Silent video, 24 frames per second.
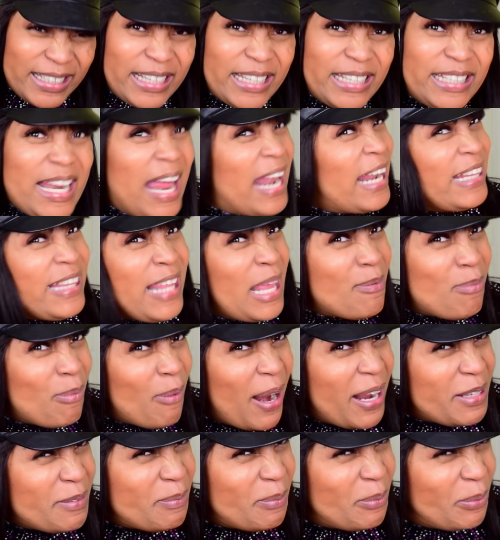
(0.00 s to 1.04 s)
Not at that
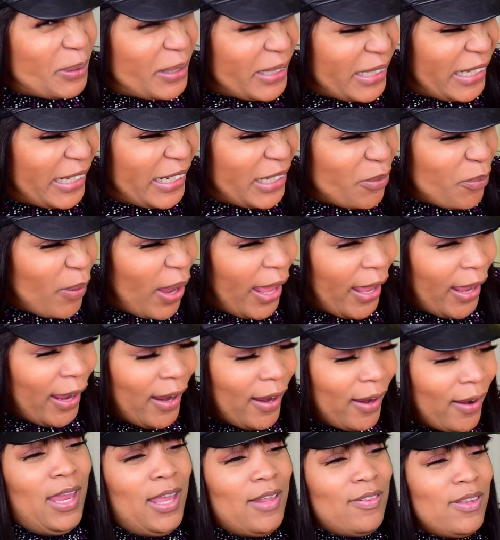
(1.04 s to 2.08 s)
price point
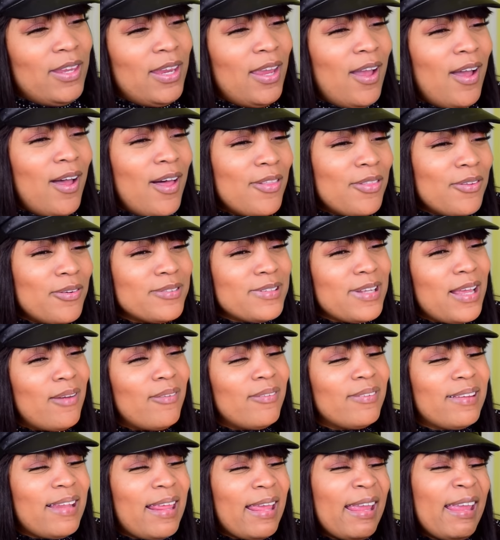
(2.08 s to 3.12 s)
anyway. And the others, I
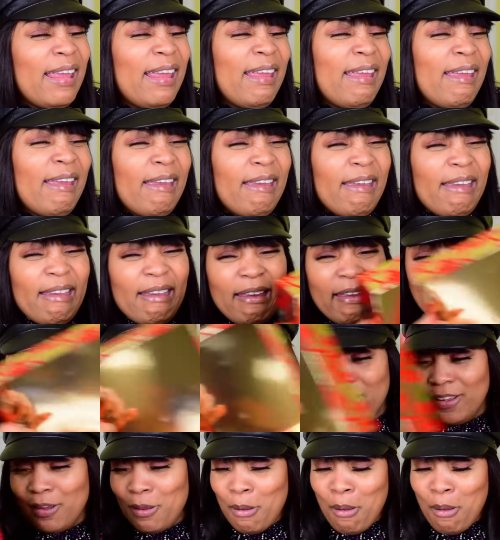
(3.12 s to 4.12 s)
was like, eh.